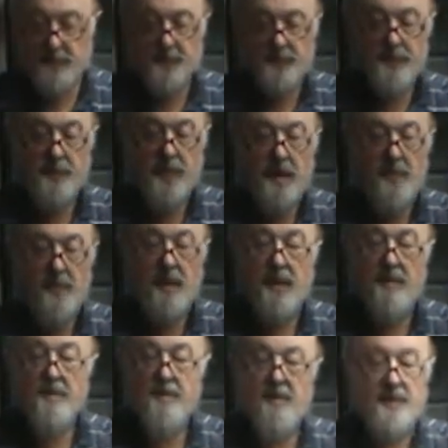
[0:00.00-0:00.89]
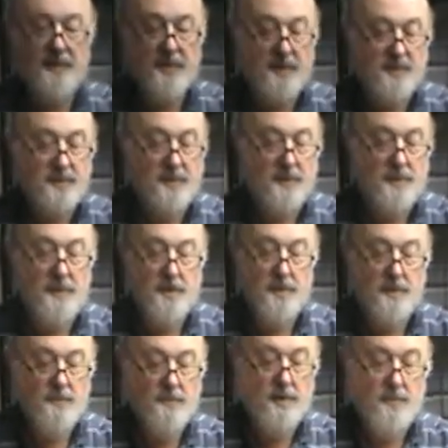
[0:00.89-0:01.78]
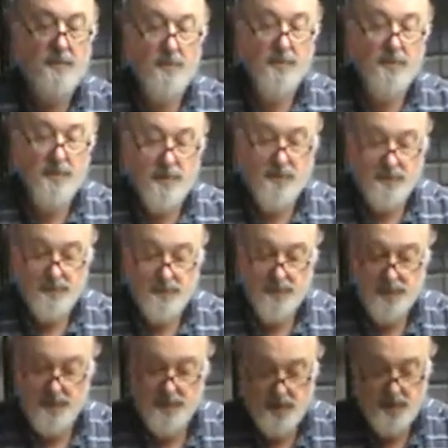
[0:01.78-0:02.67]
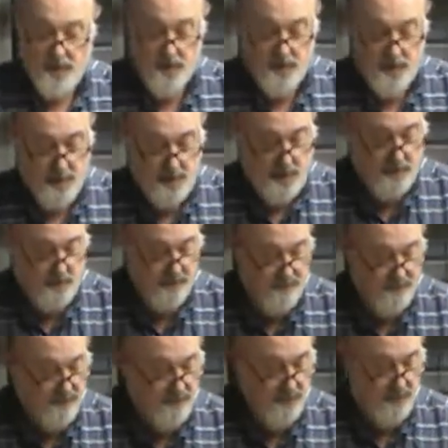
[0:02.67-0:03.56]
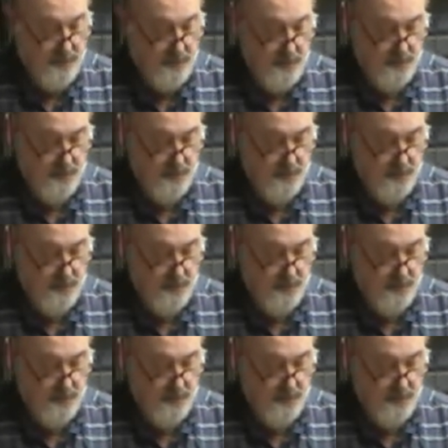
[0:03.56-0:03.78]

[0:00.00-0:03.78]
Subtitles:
So now everything's going to get one more coat of